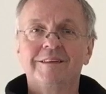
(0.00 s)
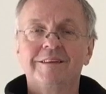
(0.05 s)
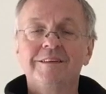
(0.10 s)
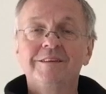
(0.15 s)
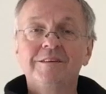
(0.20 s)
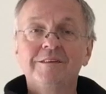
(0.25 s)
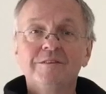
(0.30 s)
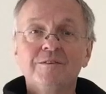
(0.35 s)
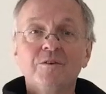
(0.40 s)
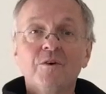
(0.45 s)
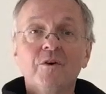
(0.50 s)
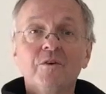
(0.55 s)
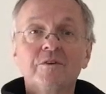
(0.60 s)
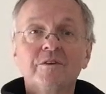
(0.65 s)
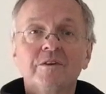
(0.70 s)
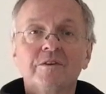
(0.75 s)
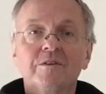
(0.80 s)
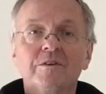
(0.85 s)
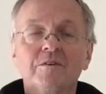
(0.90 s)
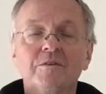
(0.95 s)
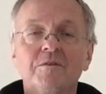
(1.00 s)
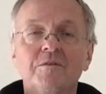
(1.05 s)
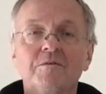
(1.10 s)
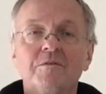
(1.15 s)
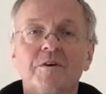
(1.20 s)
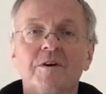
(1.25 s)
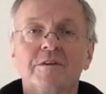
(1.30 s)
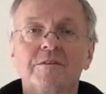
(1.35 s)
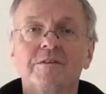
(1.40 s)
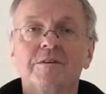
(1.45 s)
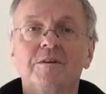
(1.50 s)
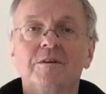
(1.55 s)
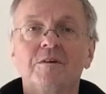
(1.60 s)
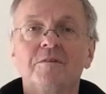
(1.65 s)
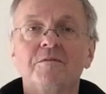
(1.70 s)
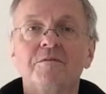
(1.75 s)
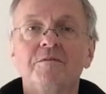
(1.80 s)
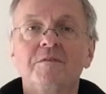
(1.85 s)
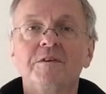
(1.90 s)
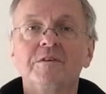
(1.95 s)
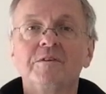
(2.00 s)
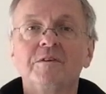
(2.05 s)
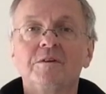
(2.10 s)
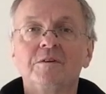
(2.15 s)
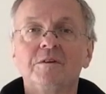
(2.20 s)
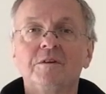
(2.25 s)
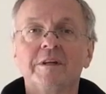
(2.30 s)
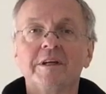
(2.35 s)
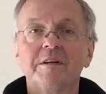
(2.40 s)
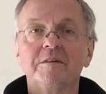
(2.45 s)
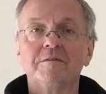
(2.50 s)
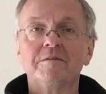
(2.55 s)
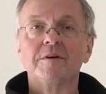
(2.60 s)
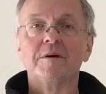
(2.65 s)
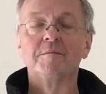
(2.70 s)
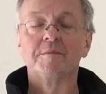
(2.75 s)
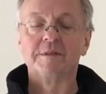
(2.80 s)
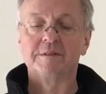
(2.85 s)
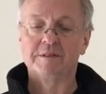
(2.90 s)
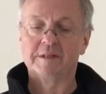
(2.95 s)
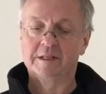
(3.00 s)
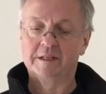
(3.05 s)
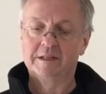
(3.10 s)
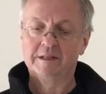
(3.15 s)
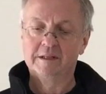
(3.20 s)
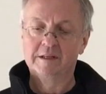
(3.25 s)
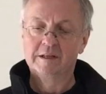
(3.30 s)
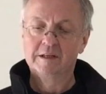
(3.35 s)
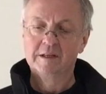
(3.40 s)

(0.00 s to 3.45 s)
This is not just a reversal of physical infirmity,